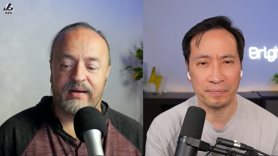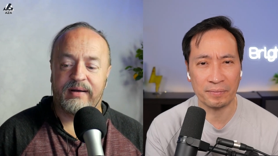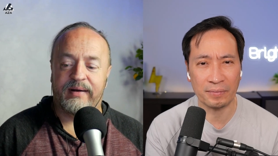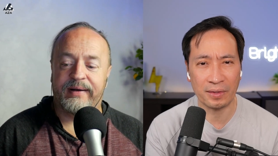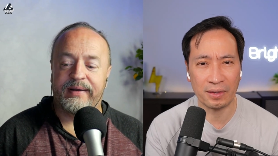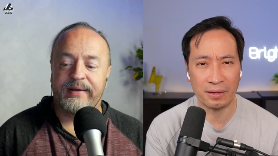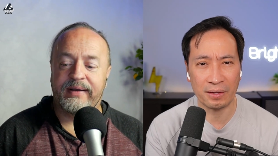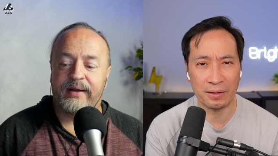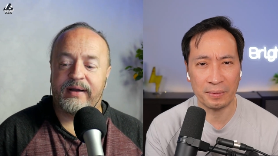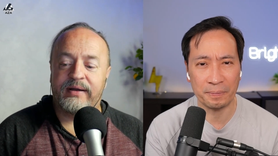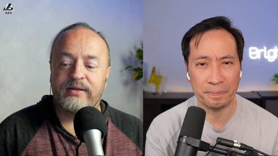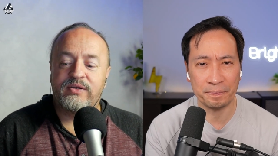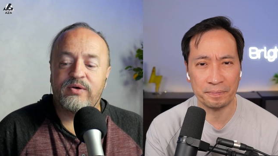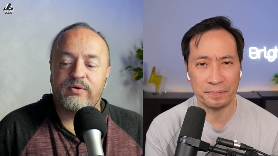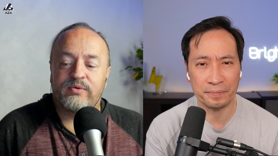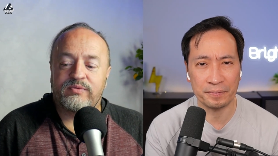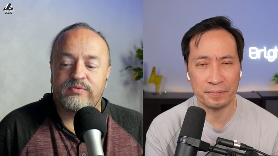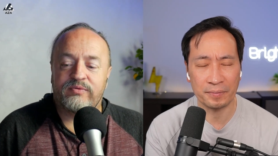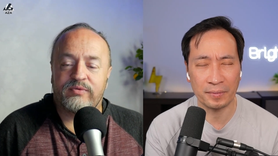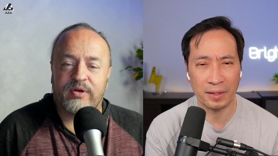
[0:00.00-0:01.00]
Speaker 1: I, I
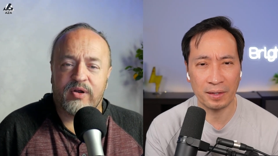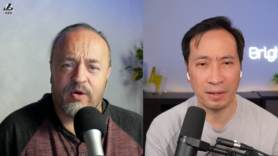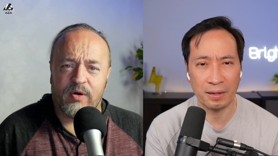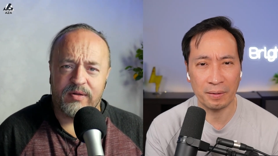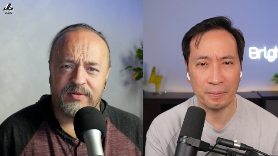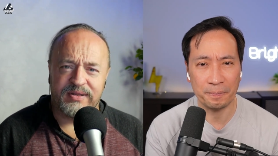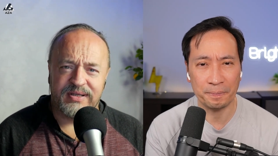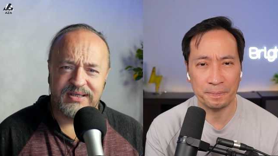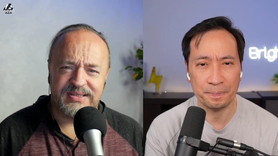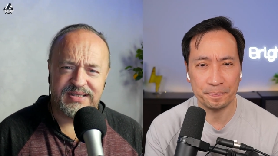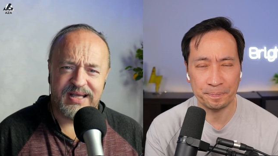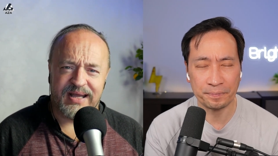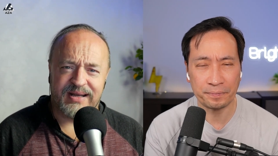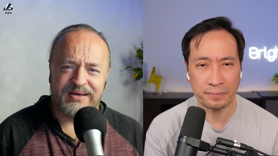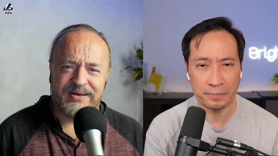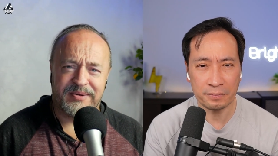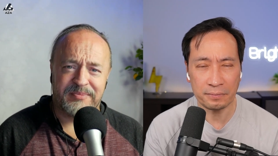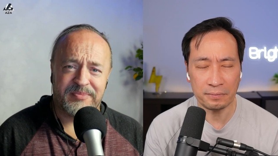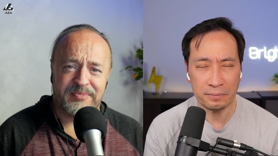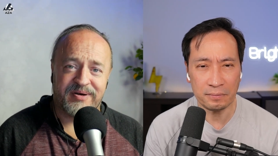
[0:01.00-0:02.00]
don't recall the
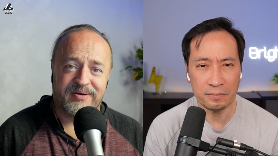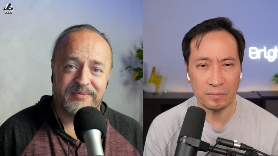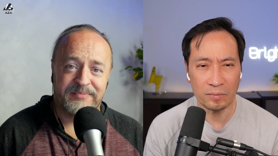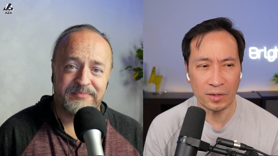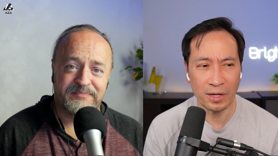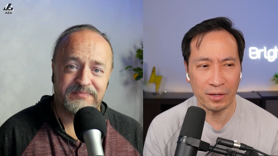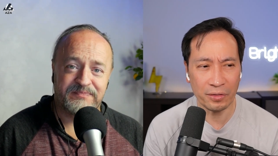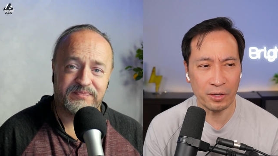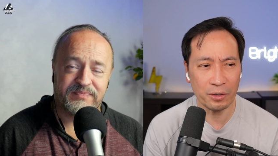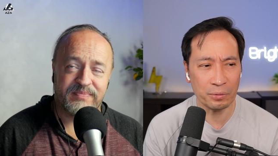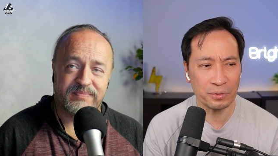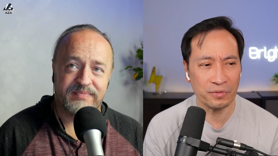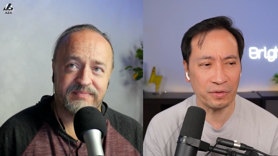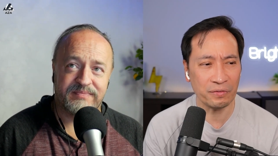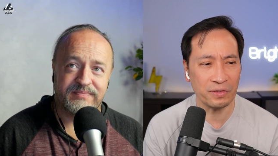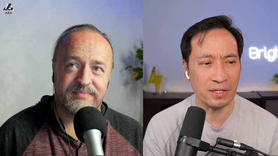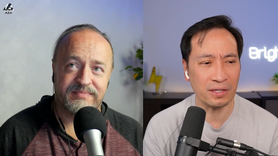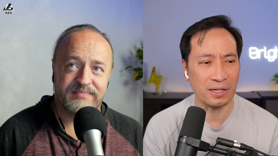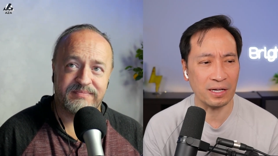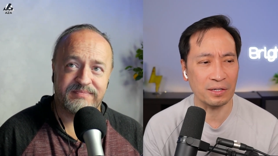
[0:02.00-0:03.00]
exact number.
Speaker 2: I thought it was
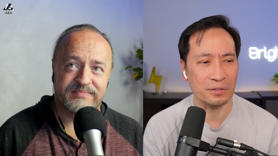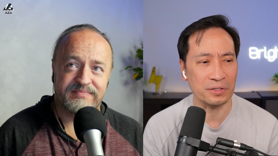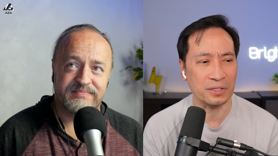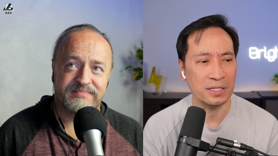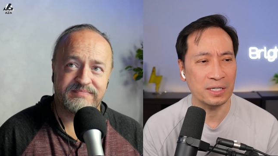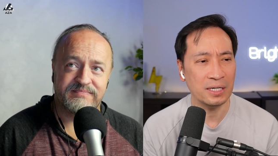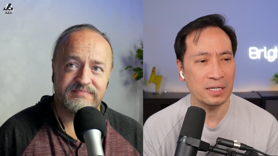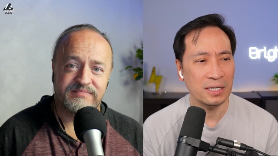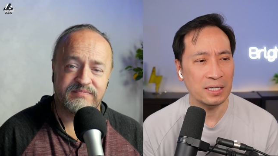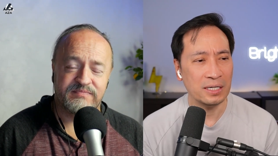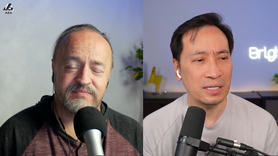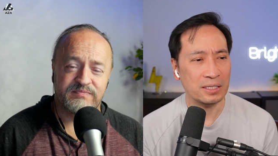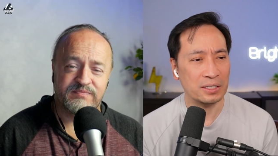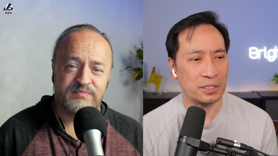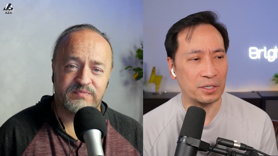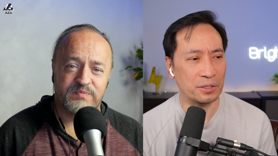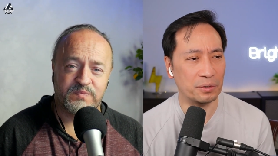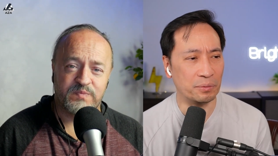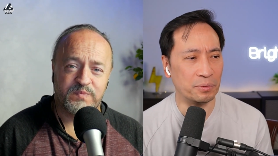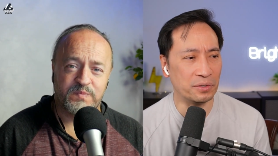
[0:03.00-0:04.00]
fifty thousand.
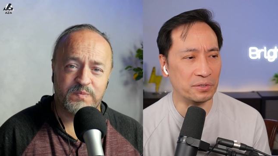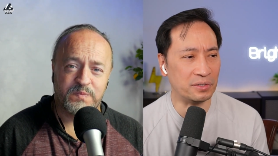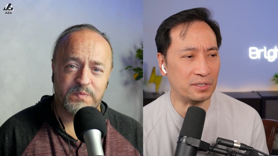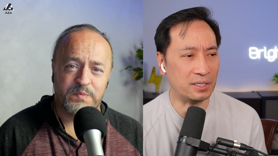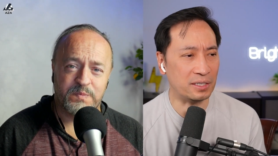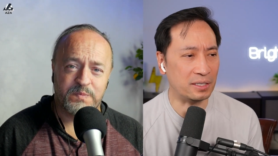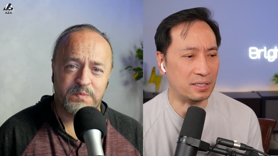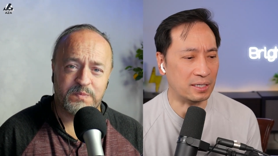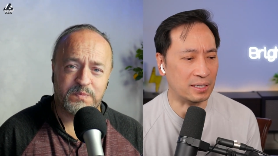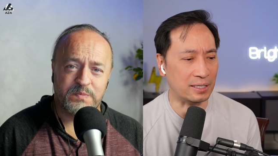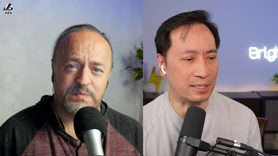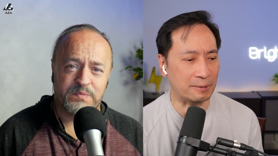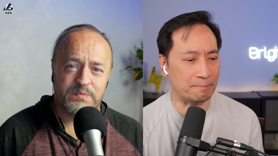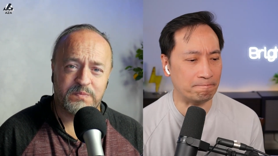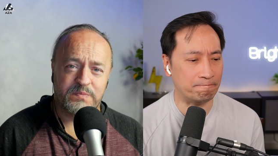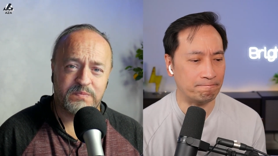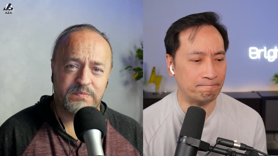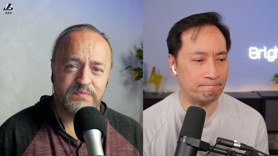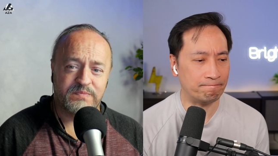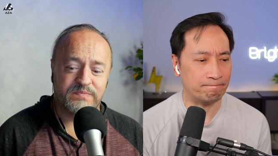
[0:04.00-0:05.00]
So we'll see.
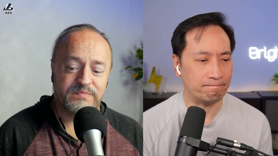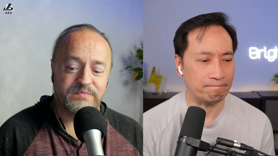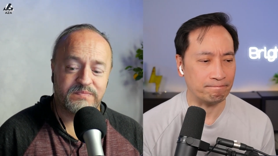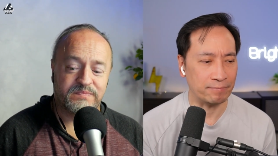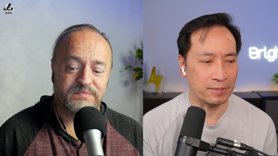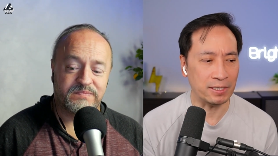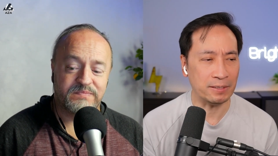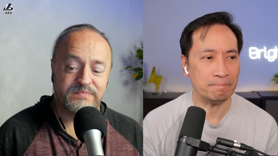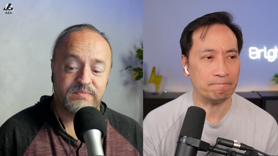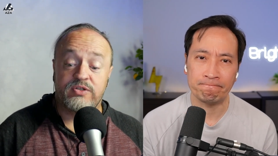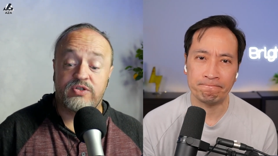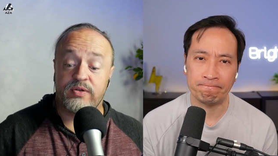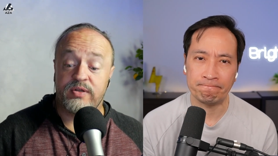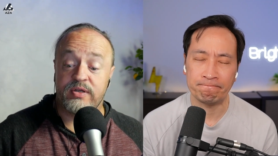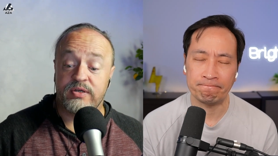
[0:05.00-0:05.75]
Um, yeah. So